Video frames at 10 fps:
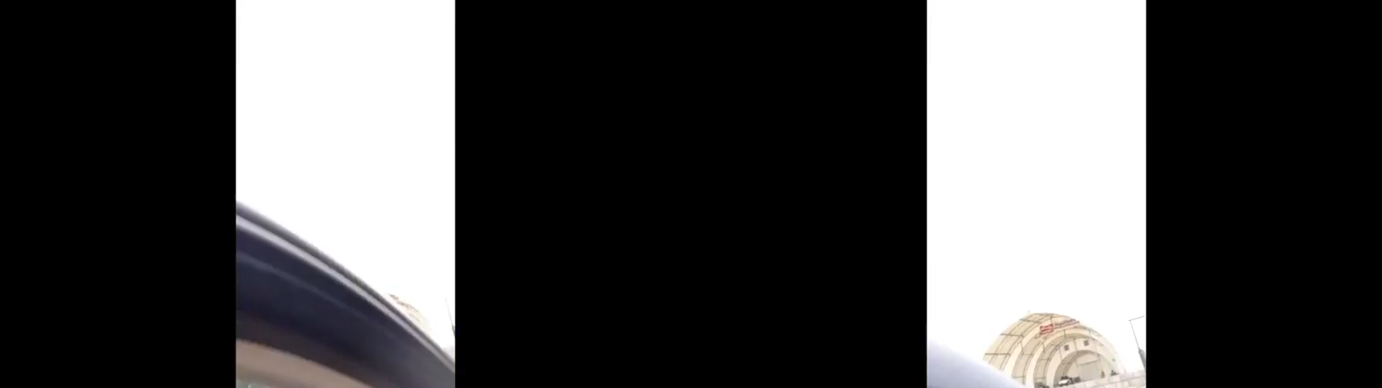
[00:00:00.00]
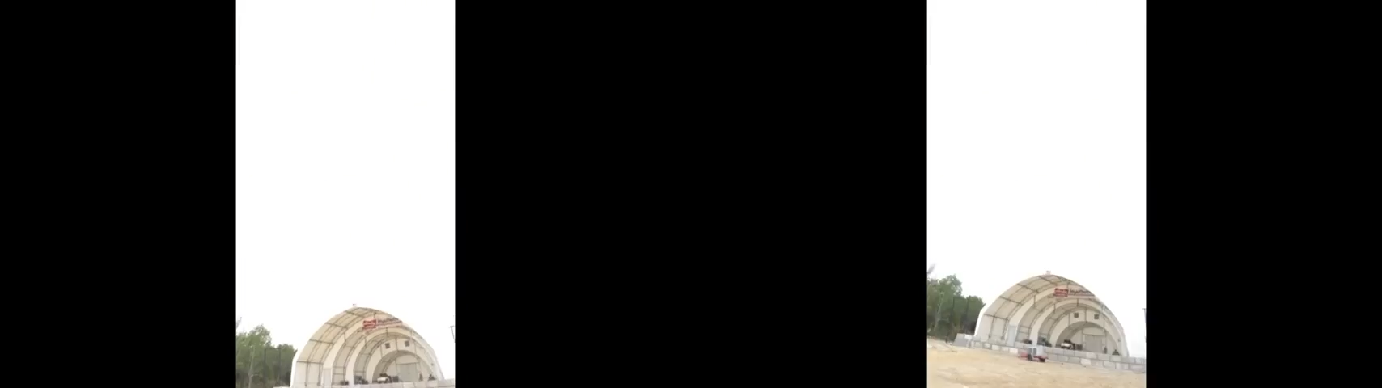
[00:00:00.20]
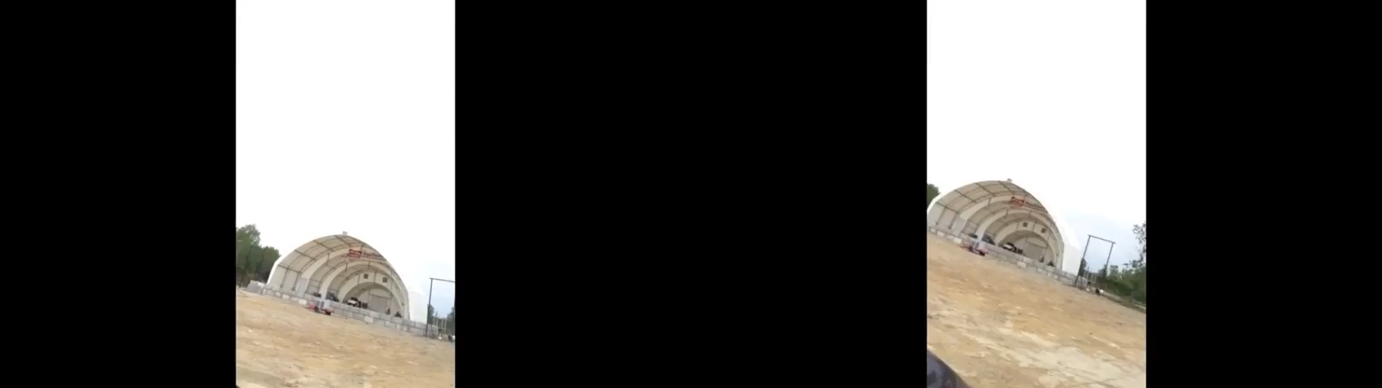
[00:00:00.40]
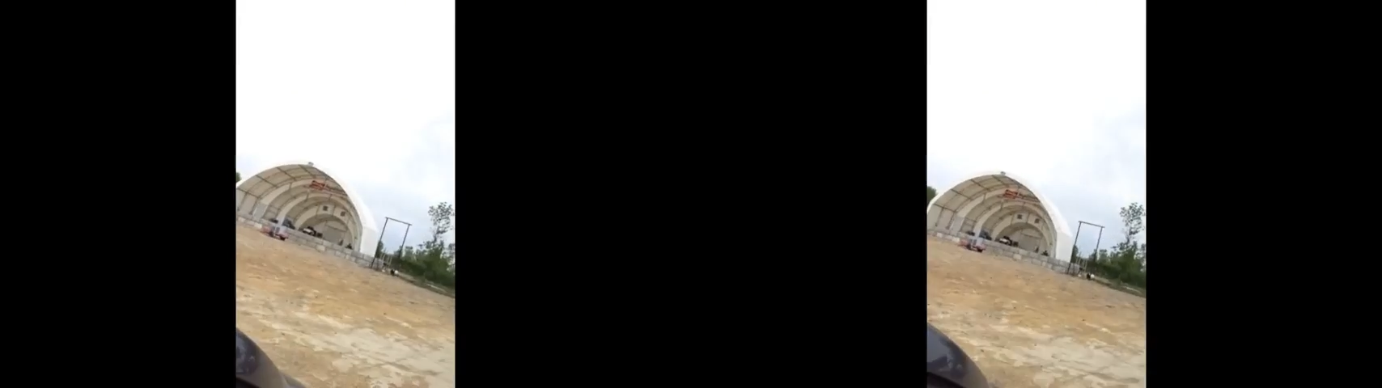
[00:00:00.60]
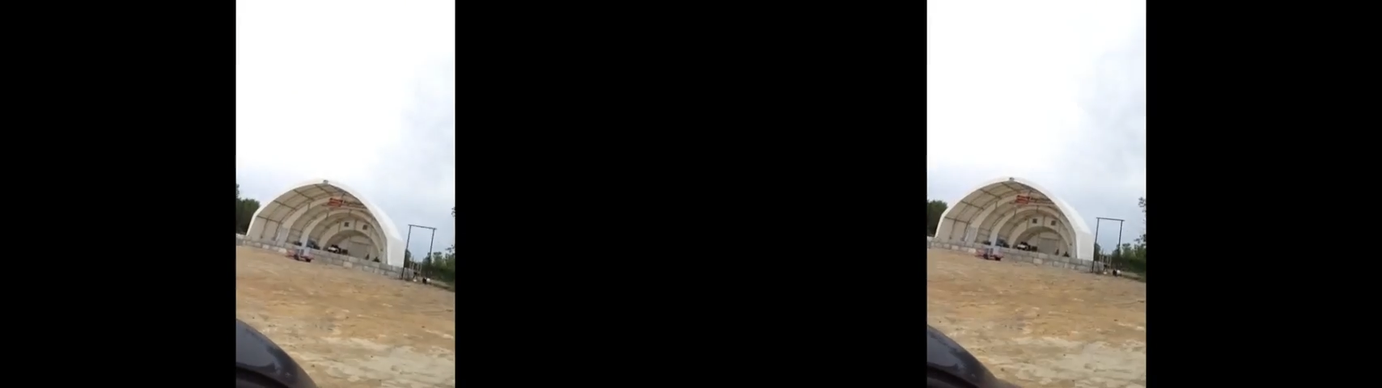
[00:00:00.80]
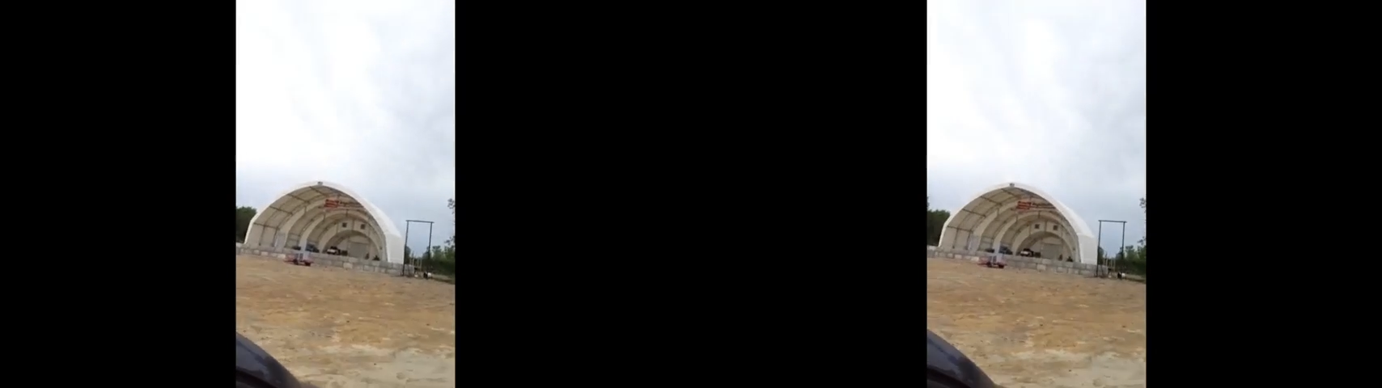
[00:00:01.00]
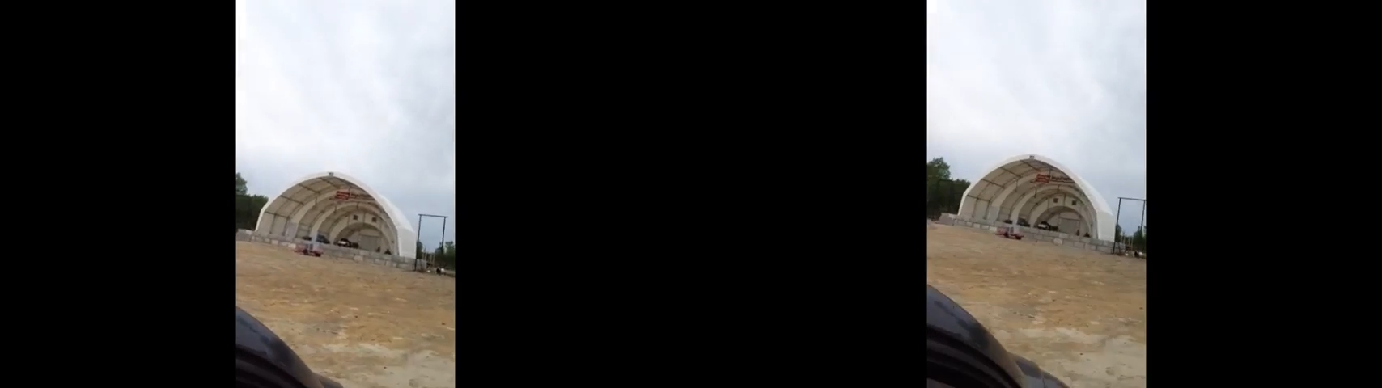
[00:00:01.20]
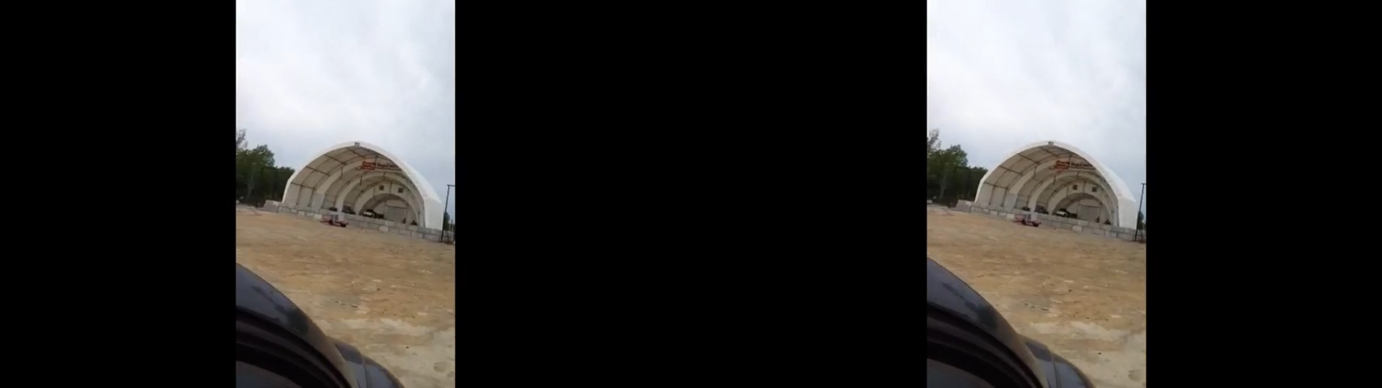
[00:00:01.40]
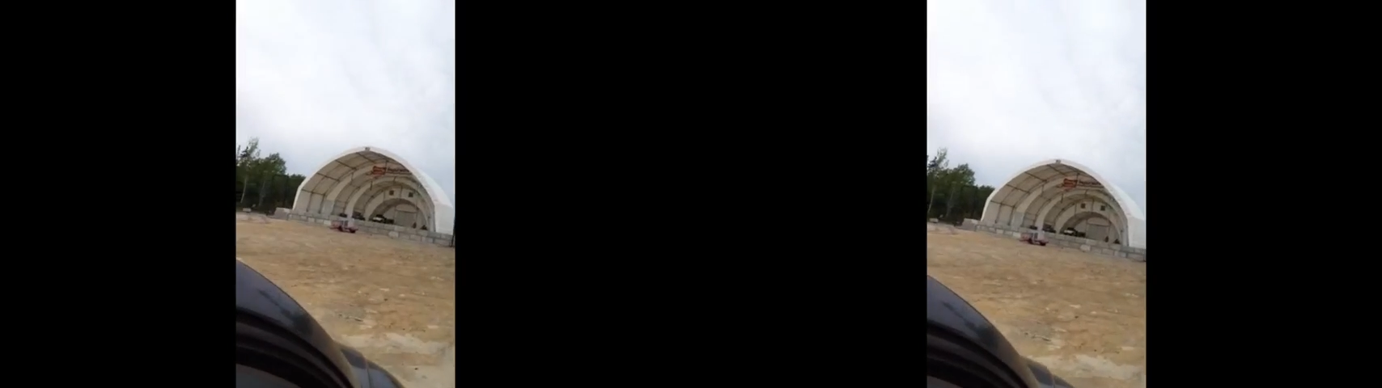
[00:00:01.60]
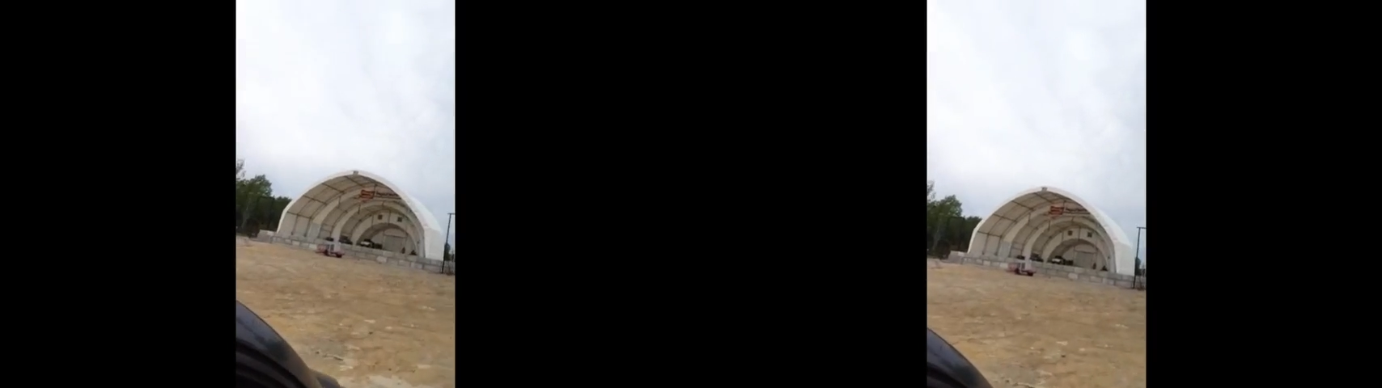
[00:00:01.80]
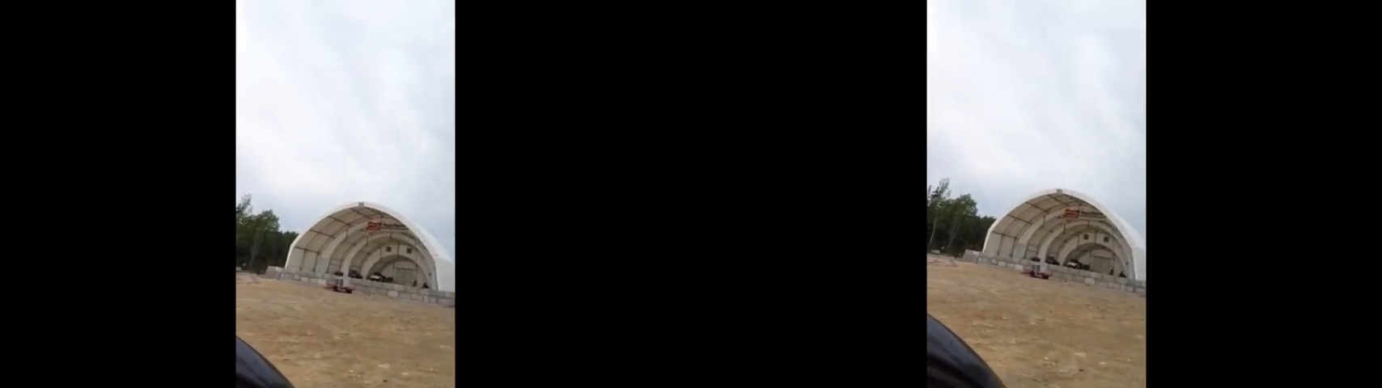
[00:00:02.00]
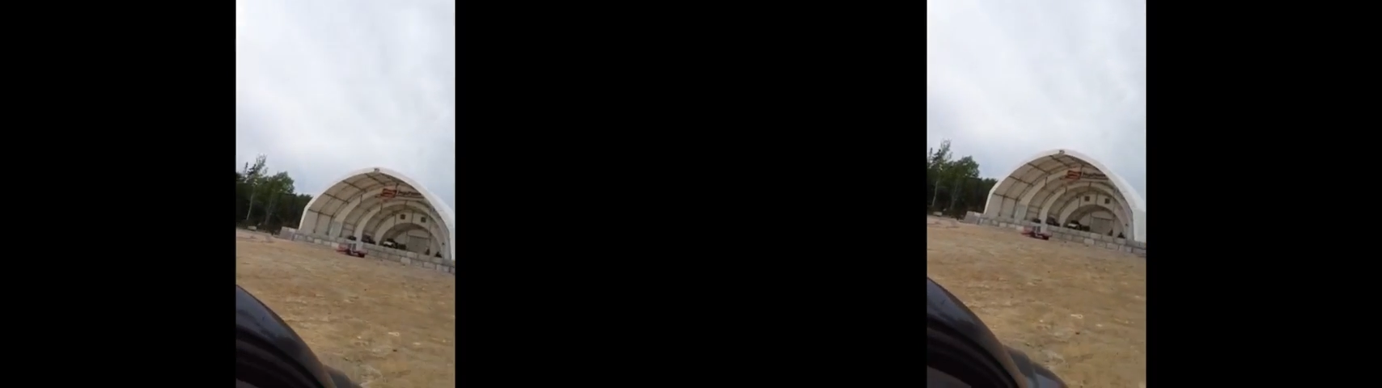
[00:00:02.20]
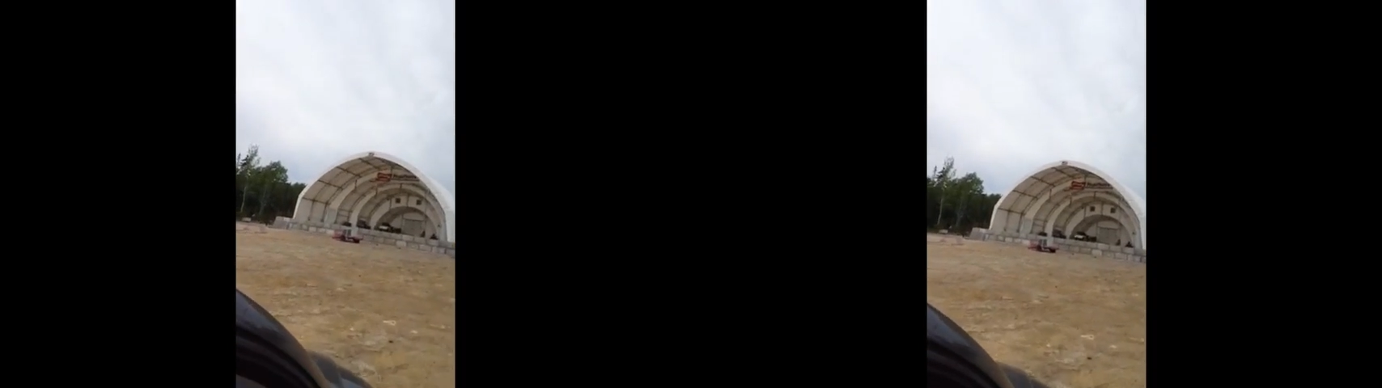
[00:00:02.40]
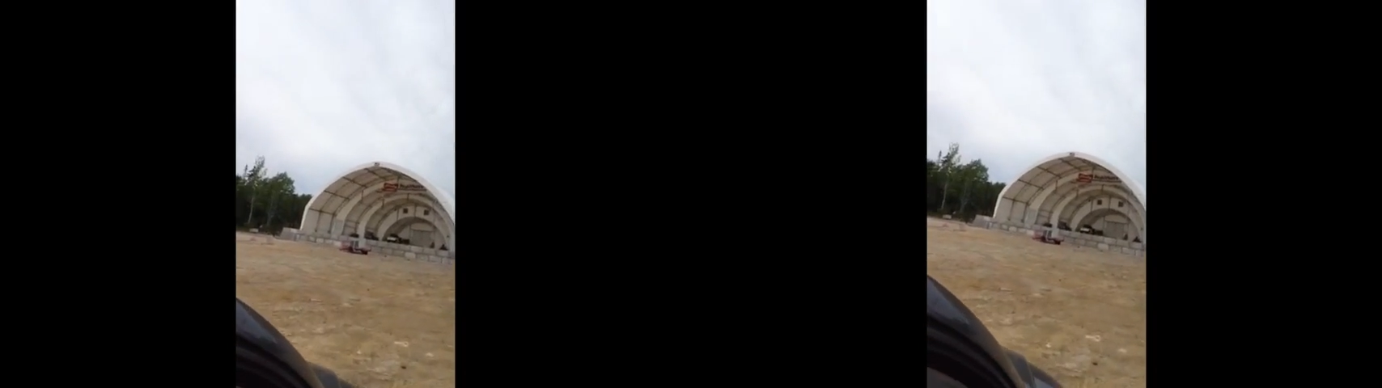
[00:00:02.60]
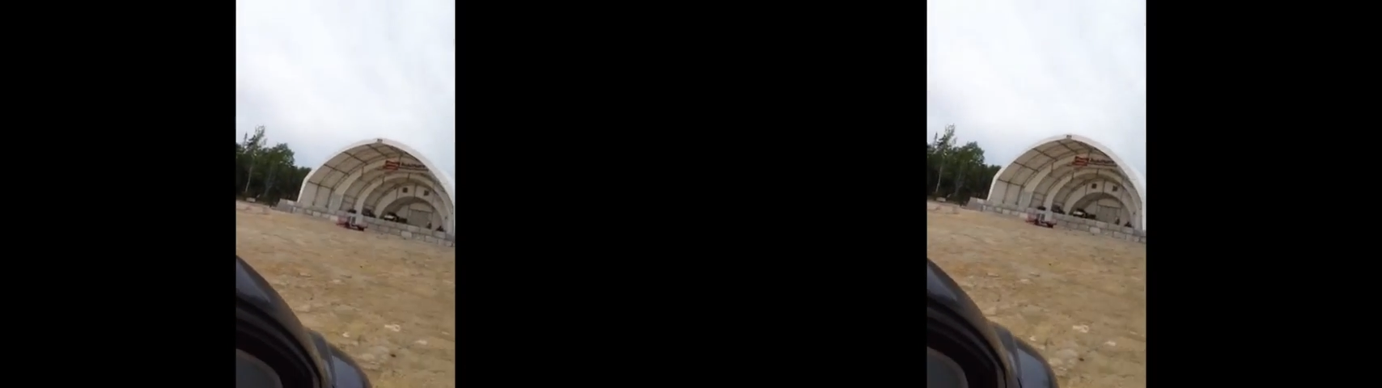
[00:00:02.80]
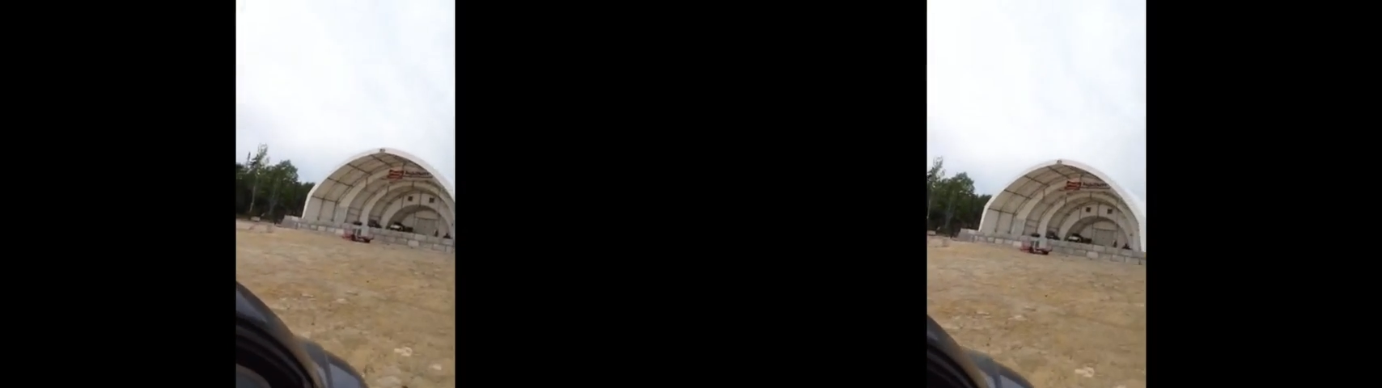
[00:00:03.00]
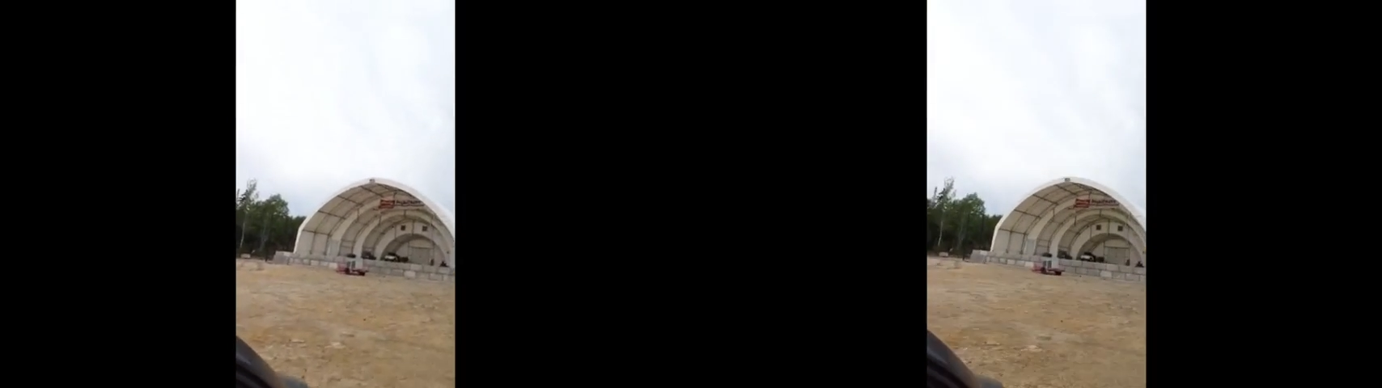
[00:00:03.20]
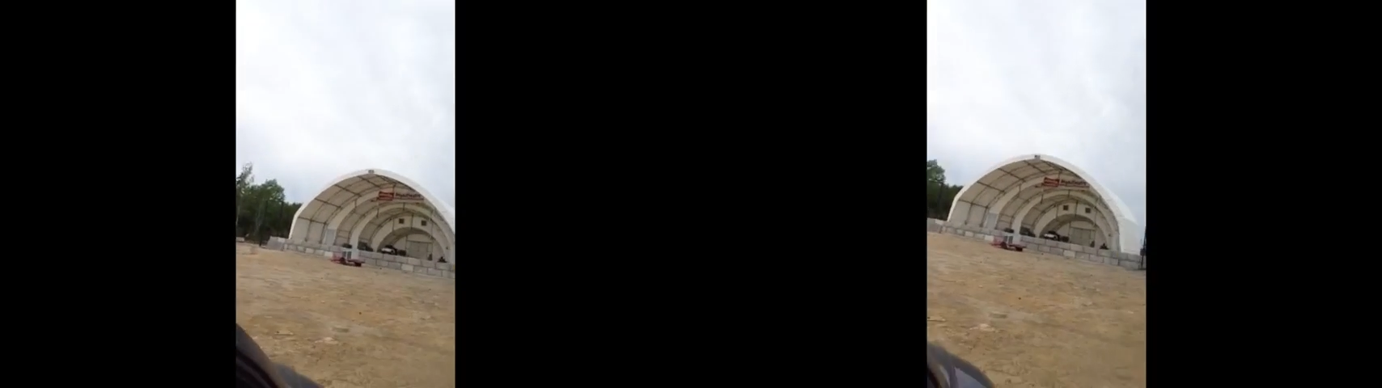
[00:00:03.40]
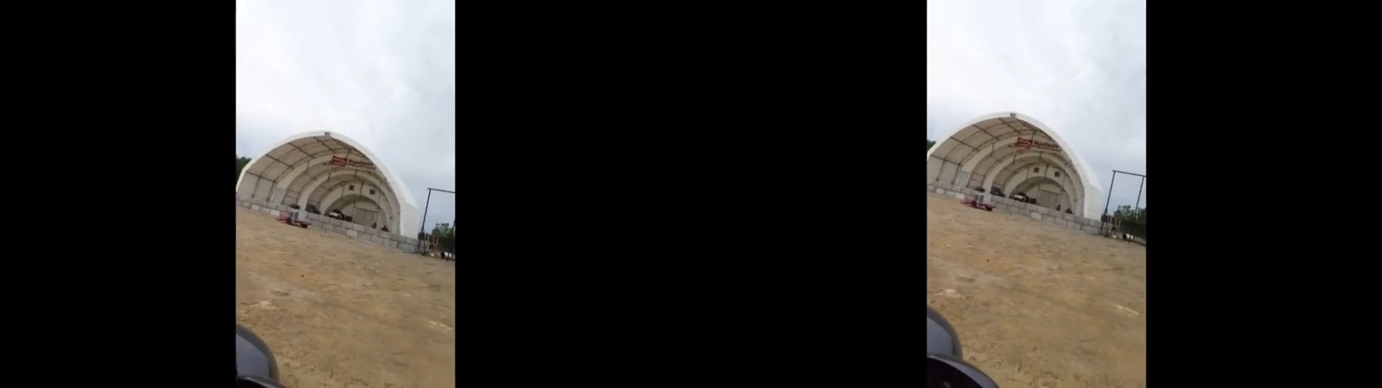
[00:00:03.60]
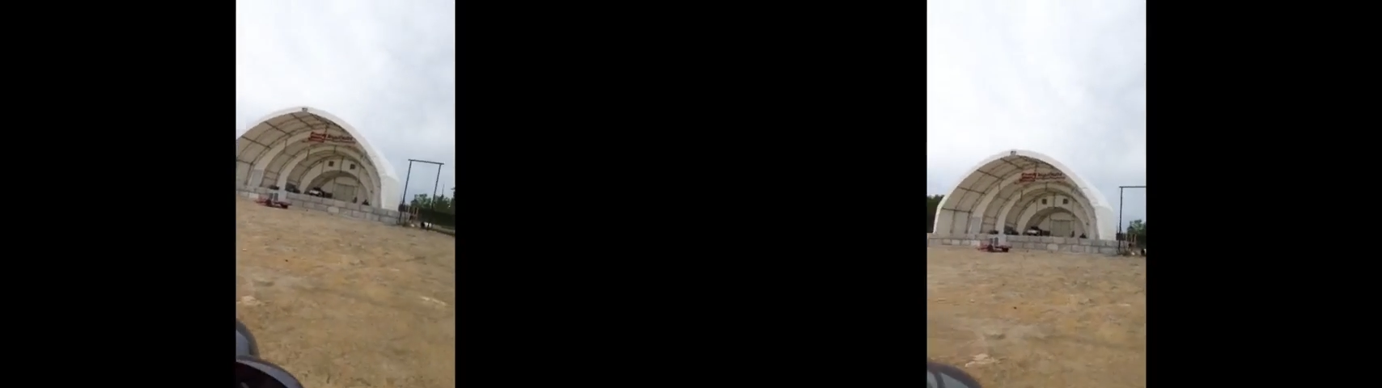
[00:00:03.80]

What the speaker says: (no speaker visible)